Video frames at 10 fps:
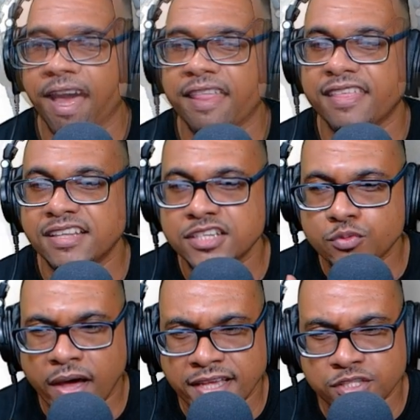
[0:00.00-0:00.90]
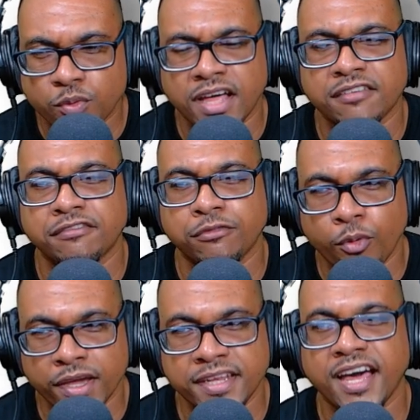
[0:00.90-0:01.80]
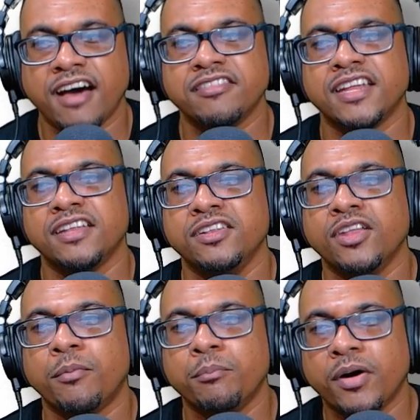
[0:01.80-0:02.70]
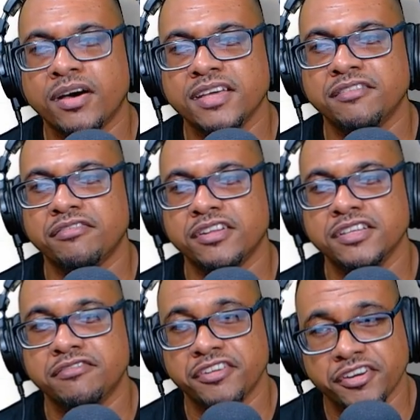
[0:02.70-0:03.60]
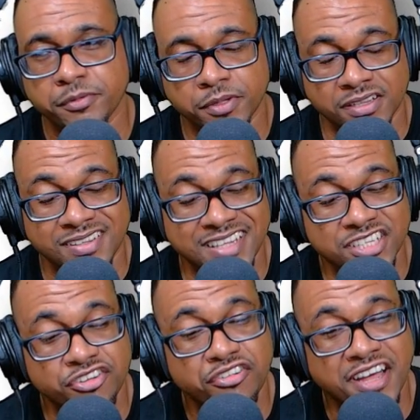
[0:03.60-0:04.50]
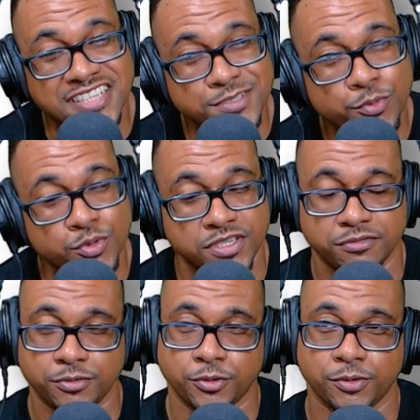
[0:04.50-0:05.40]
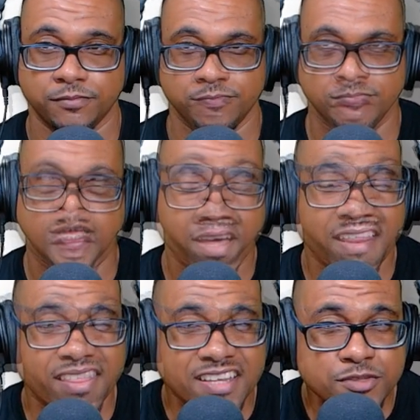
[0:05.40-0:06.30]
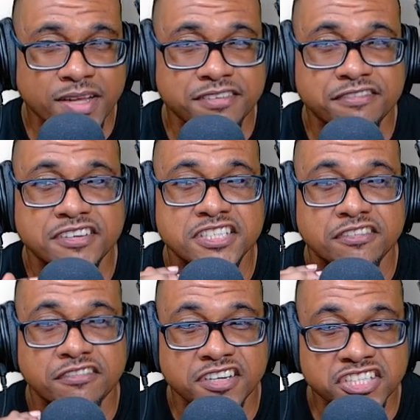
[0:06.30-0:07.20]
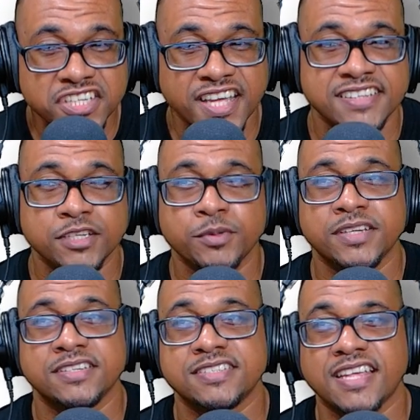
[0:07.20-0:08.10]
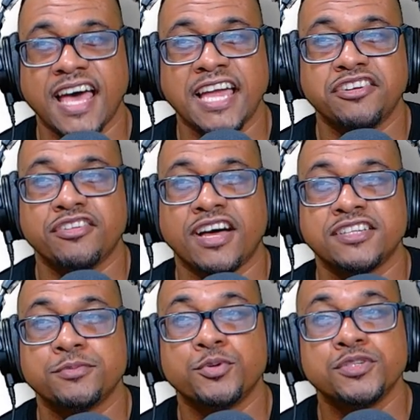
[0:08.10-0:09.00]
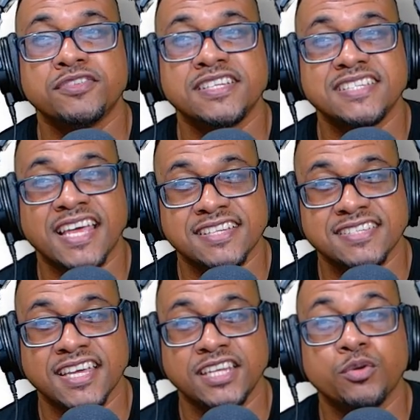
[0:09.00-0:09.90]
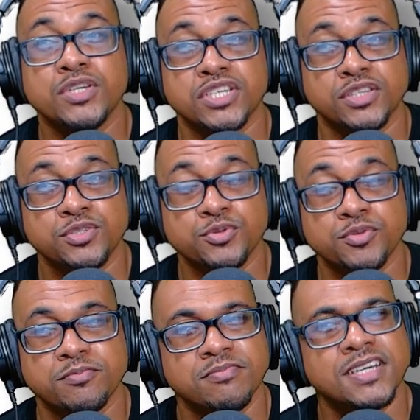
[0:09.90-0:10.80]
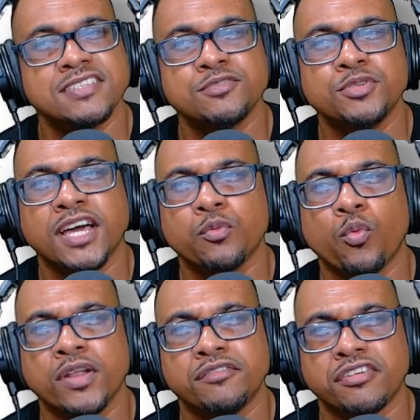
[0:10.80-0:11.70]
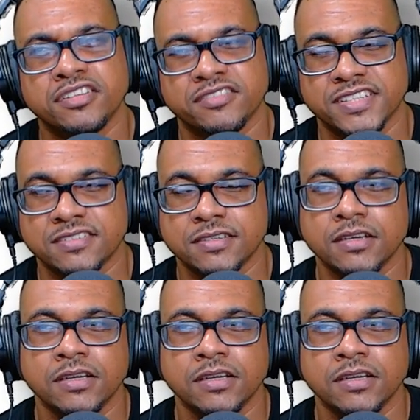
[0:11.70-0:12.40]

And that is why you want to avoid having a number in front of the variable that you're transposing for. And that's why the first version I did with this, I transposed for this x here in equation 2 because it only had 1 in front of it.